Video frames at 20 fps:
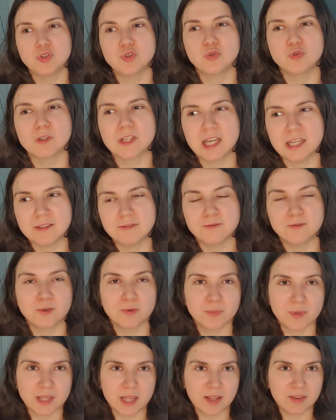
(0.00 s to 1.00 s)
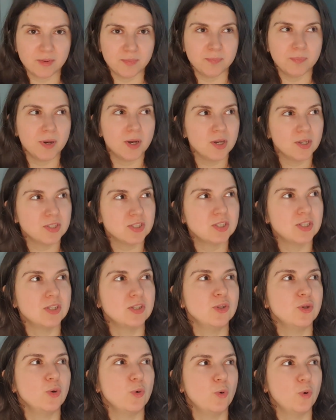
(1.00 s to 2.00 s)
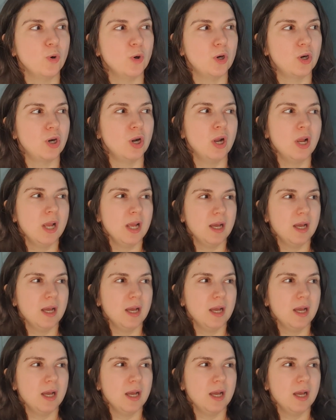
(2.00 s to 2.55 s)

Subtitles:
to get from another person, or